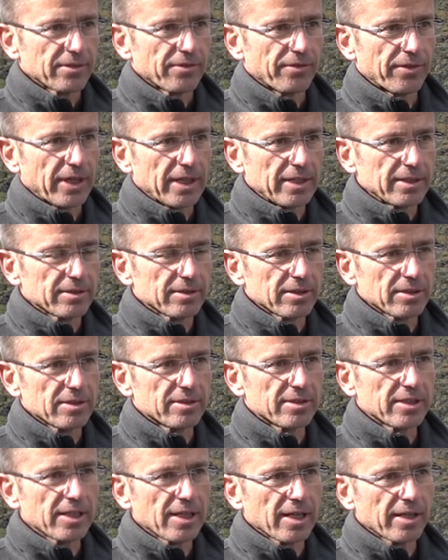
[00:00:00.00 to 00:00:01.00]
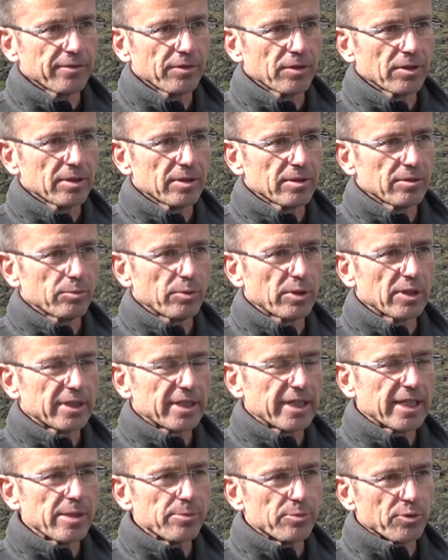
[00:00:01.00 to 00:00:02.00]
then sea level will
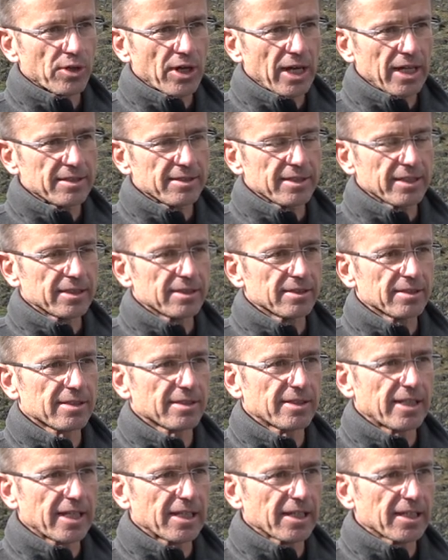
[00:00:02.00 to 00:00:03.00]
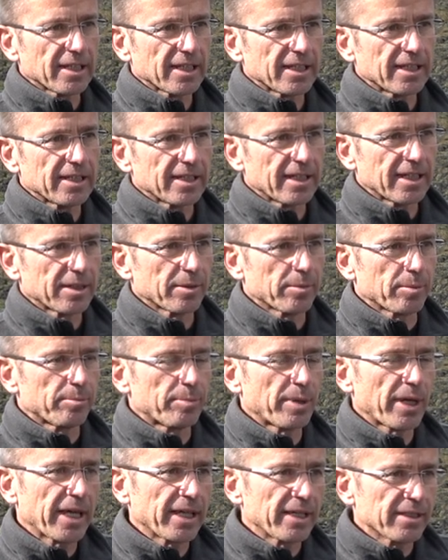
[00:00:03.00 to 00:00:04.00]
keep rising steadily at a
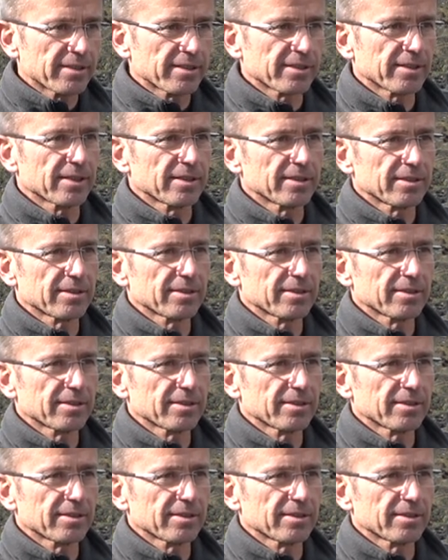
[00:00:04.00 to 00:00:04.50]
pace